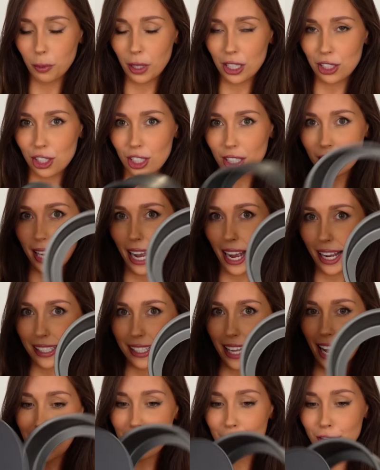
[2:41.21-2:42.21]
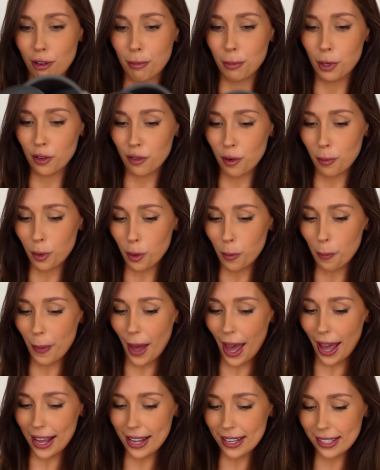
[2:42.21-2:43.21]
which just has a removable
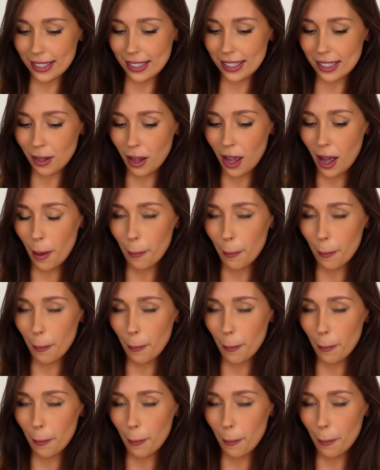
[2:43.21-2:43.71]
base,